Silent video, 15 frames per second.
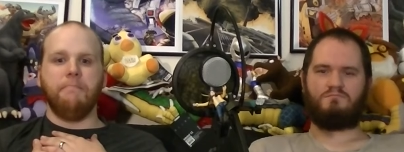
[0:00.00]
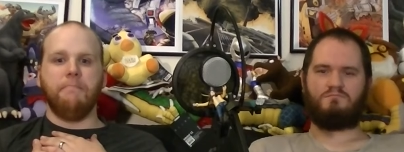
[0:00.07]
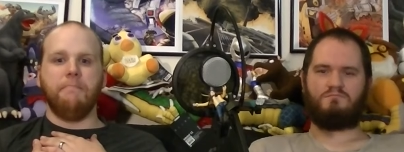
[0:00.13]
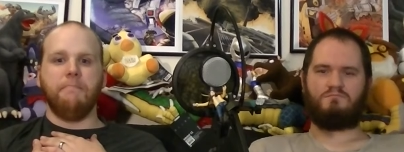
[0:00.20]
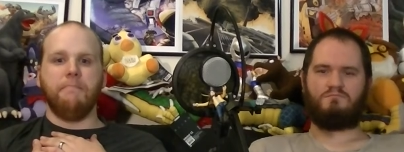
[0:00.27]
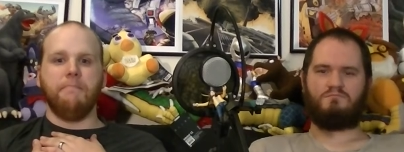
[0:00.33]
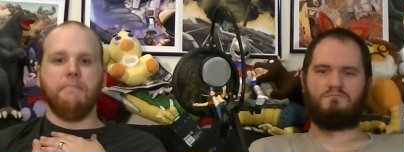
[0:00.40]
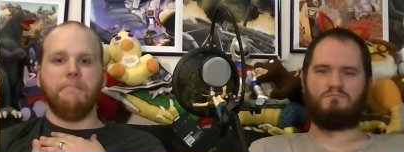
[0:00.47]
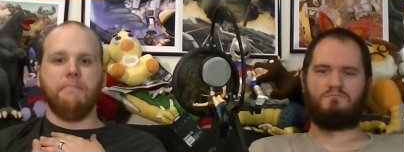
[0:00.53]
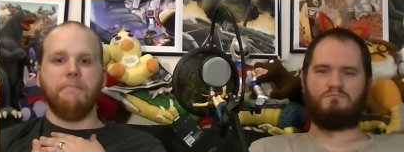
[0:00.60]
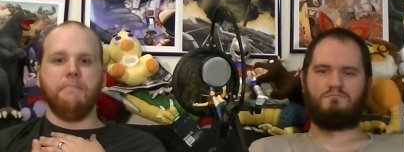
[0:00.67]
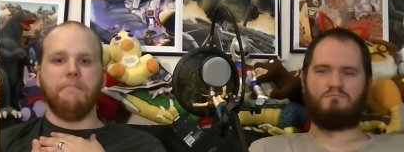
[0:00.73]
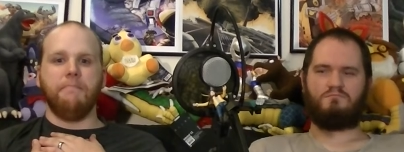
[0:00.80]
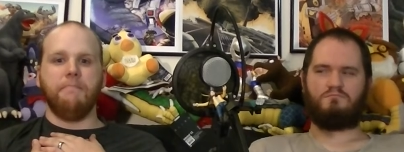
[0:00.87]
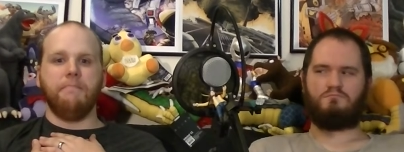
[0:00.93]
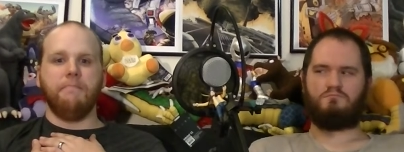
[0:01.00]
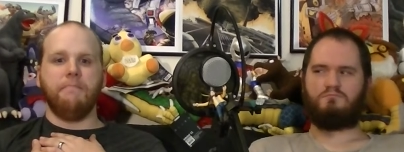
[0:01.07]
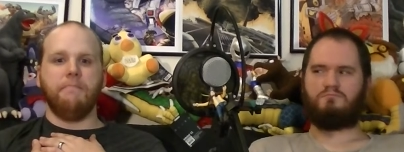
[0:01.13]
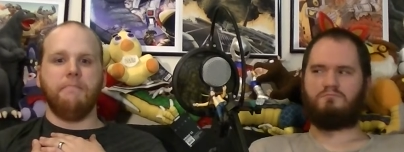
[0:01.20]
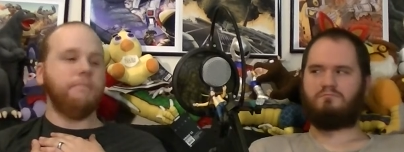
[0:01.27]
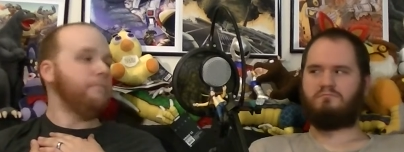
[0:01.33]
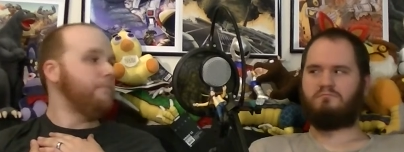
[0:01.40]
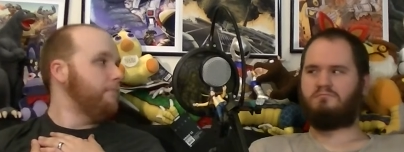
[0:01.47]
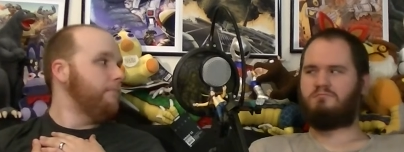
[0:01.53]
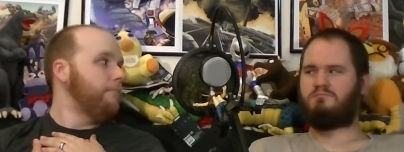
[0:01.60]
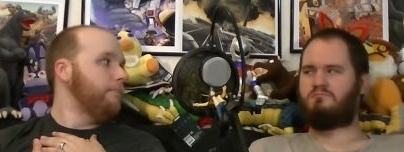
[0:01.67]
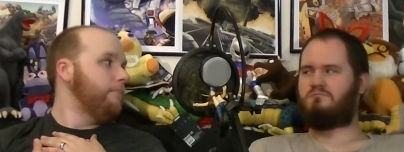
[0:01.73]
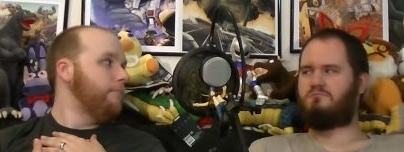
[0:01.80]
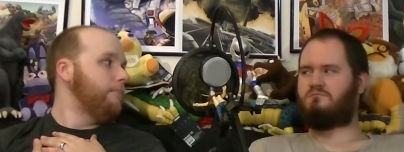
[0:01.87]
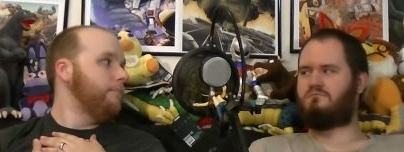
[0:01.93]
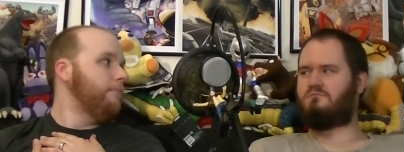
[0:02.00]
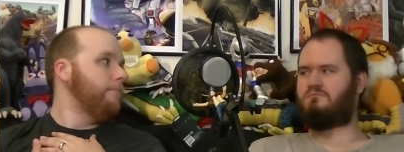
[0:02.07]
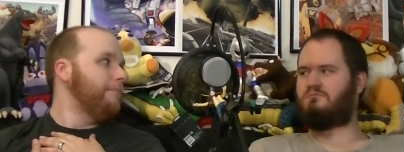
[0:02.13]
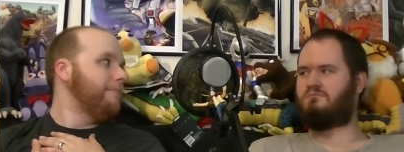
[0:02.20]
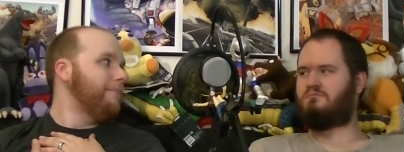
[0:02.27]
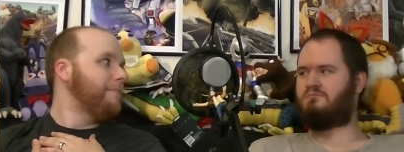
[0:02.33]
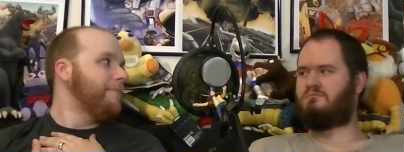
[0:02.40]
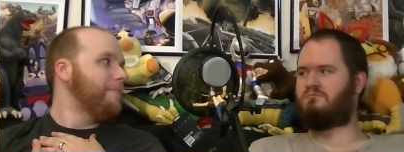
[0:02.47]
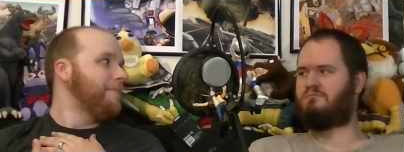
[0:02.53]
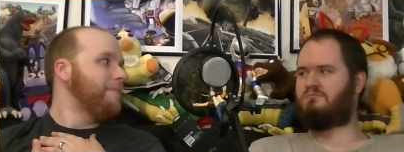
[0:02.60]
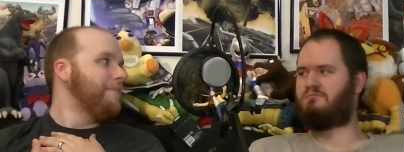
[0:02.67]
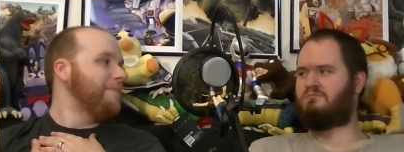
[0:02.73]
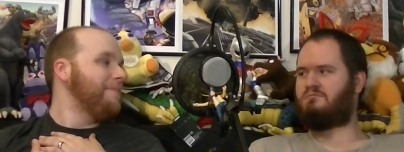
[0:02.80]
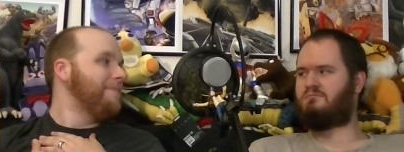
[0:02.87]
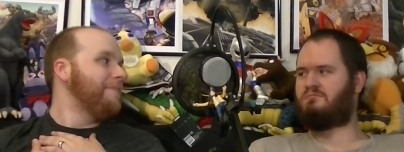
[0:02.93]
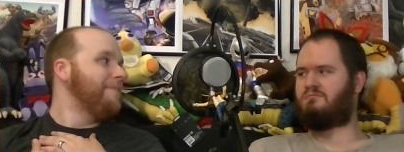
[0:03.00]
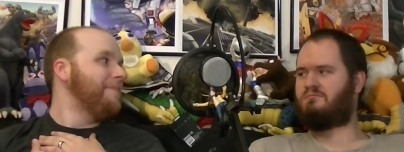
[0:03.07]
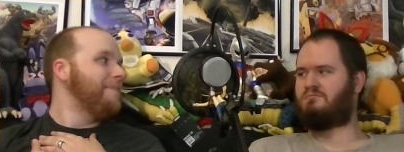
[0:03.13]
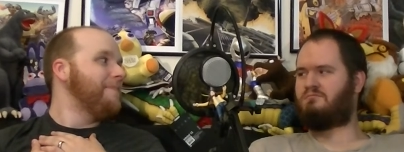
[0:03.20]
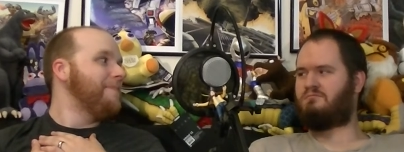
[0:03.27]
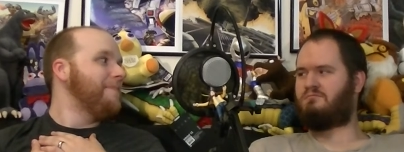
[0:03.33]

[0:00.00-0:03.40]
(silence)